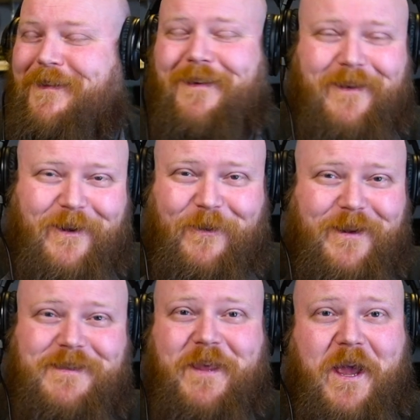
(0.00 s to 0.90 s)
You know, it
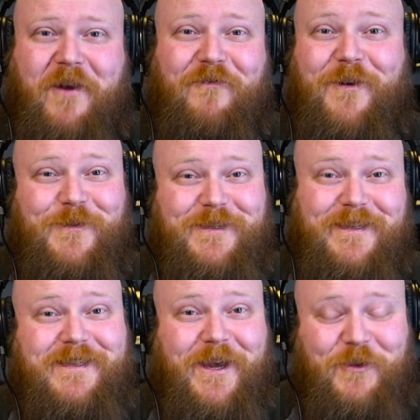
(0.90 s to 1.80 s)
is the headphones that
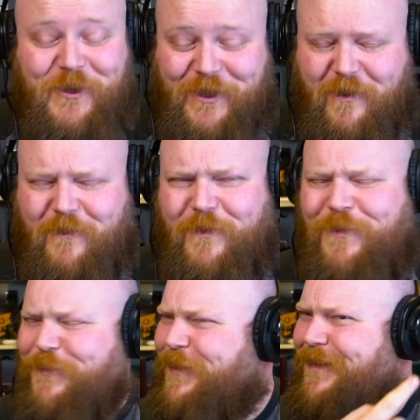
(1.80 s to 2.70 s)
sound good.
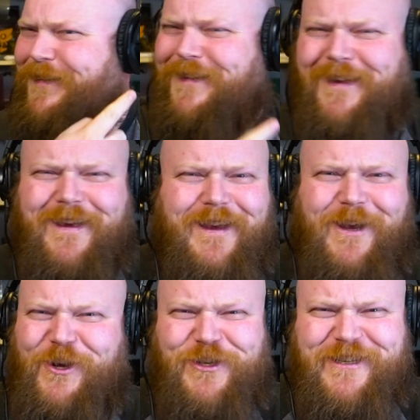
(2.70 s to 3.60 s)
Ooh, that
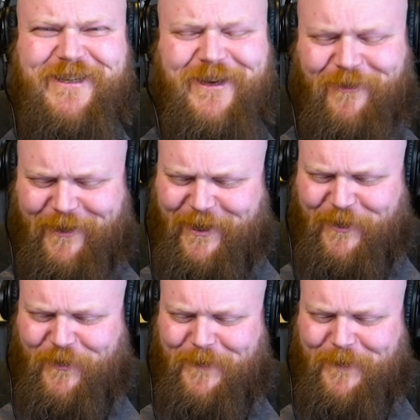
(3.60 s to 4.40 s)
good stereo.